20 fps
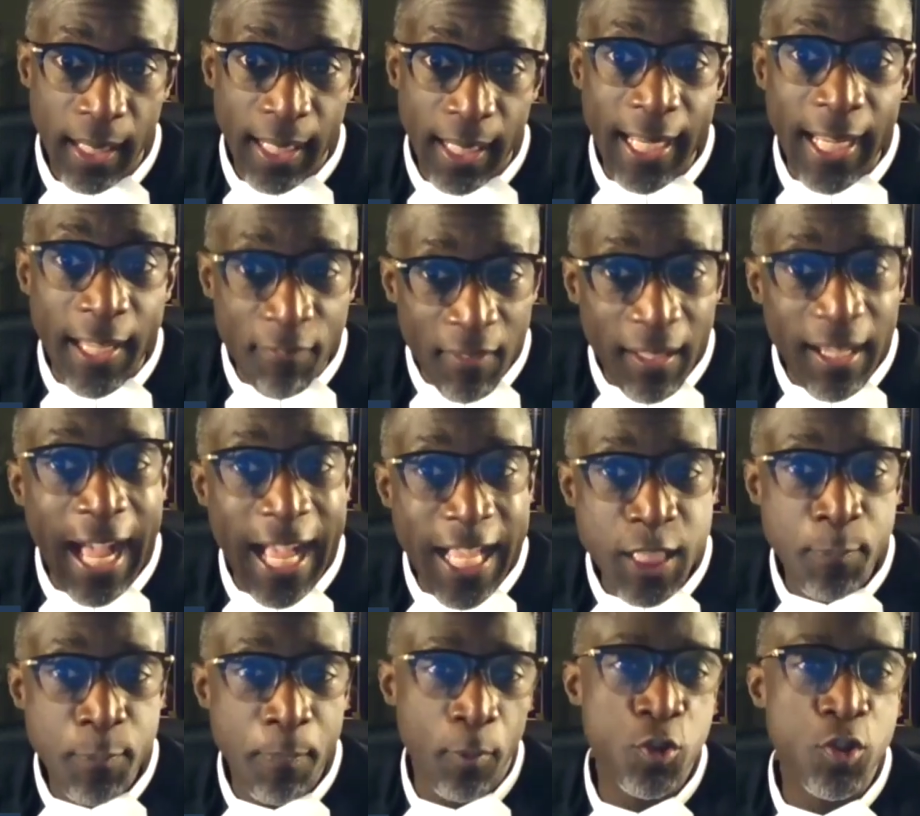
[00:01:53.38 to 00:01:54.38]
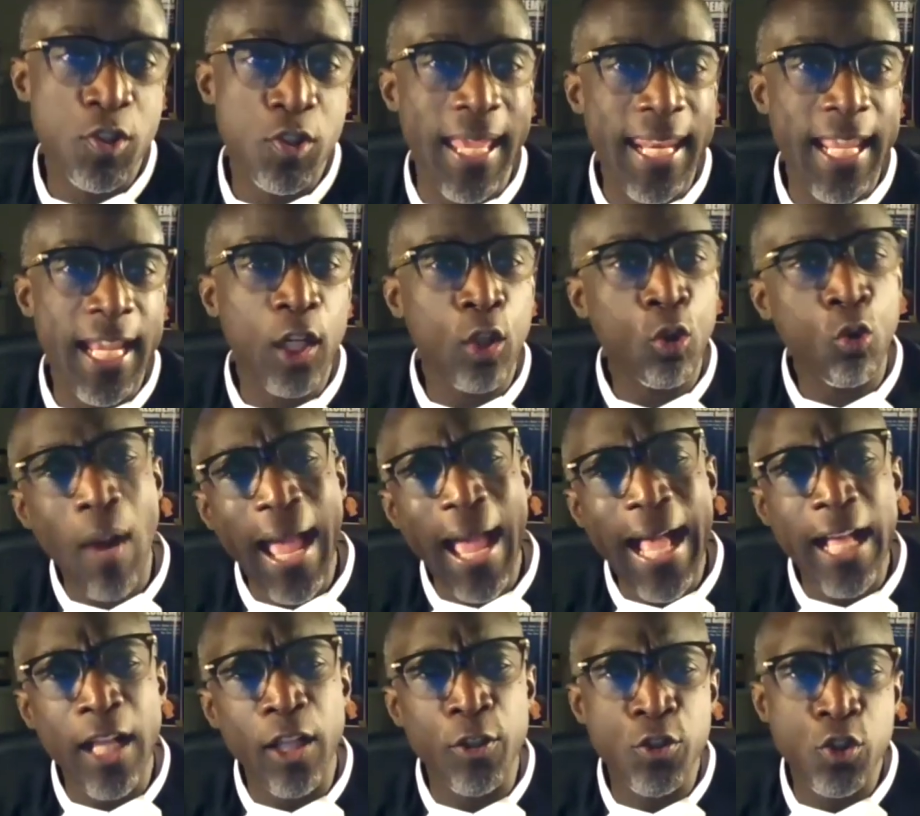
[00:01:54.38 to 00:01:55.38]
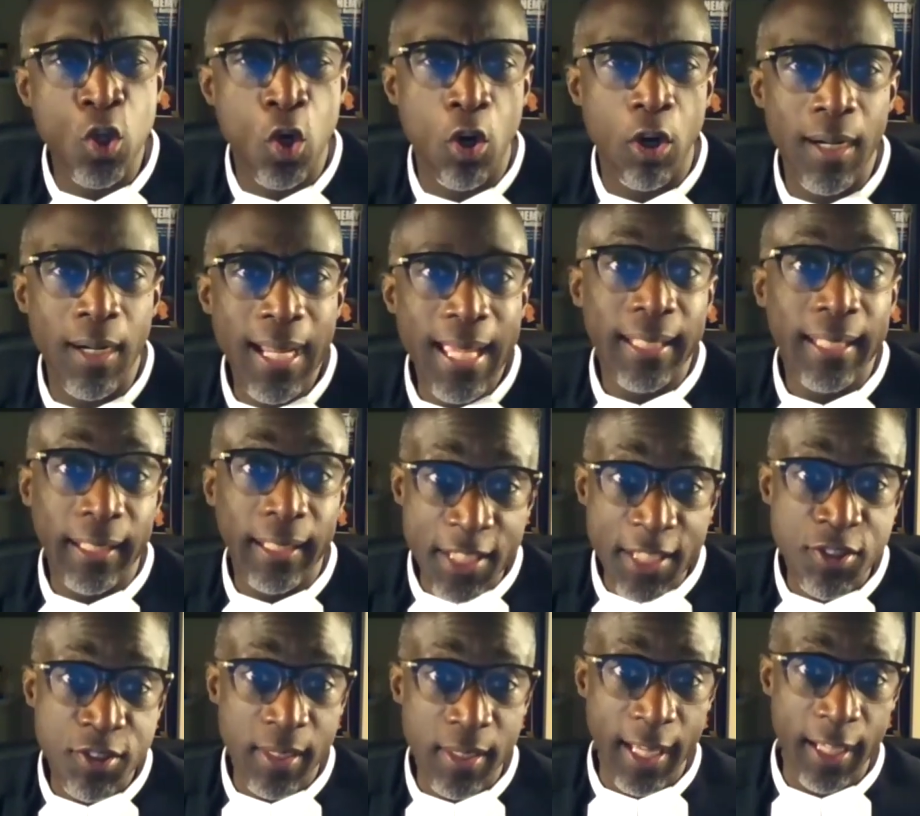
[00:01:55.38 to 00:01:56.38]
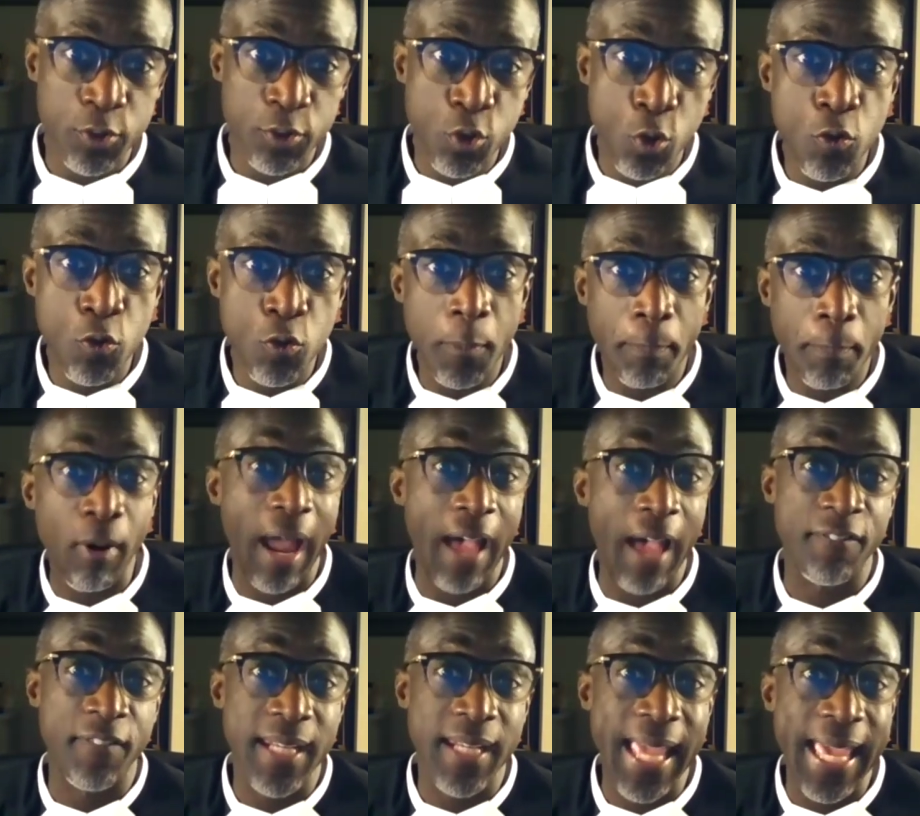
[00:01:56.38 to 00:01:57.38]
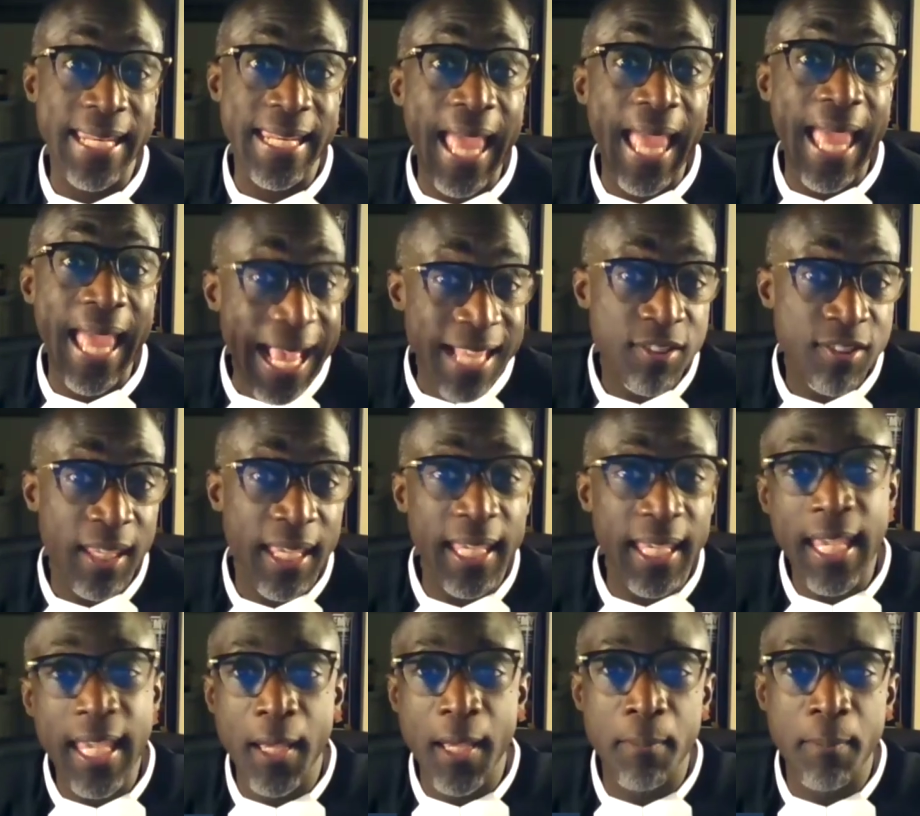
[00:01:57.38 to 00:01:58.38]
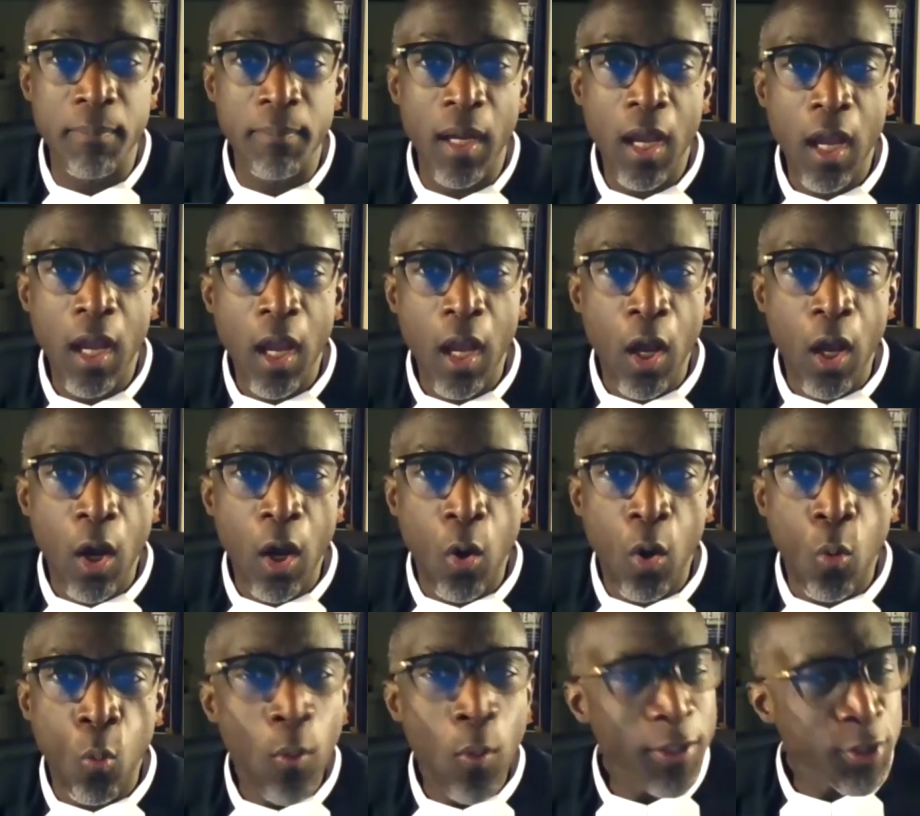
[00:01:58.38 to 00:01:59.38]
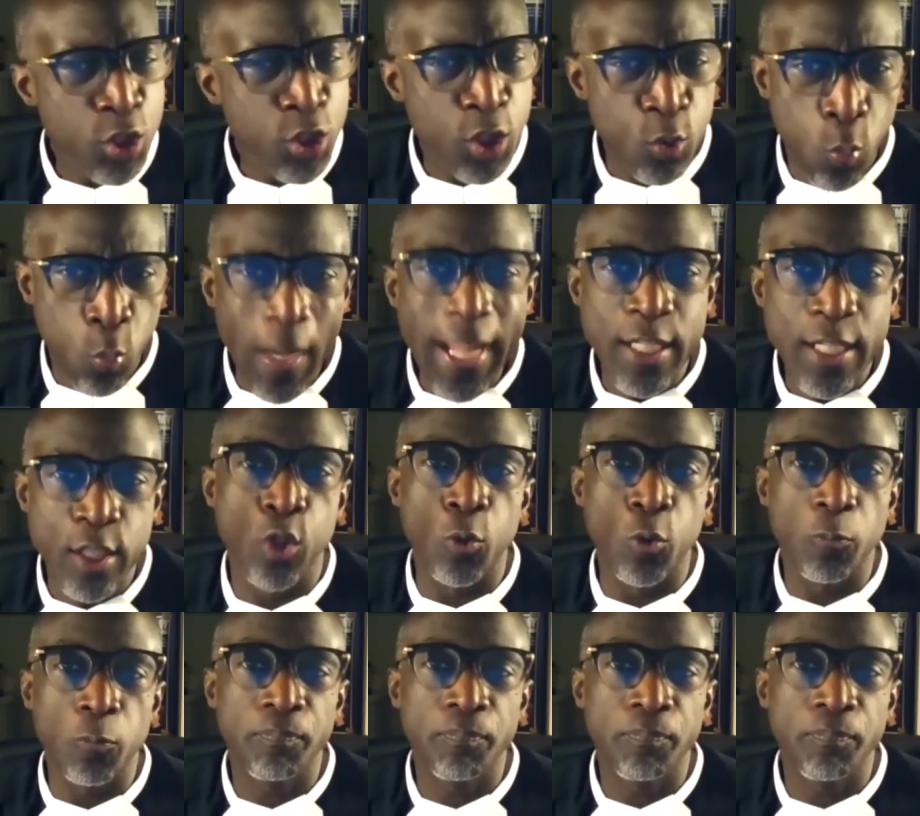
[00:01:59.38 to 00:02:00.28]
In the gospel setting, crowds are listening to the prophet and asking him, what should we do?